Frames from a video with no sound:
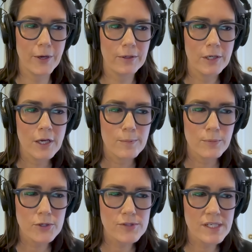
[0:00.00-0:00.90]
But
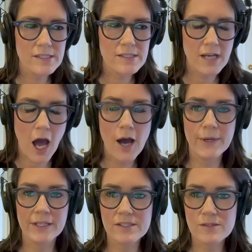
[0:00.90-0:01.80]
Merz's
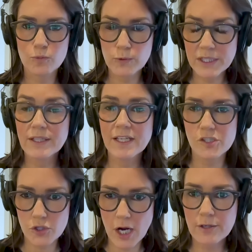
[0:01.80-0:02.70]
comments really
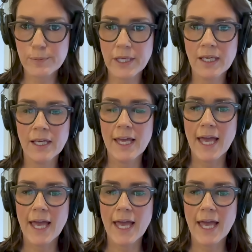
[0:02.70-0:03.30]
struck me,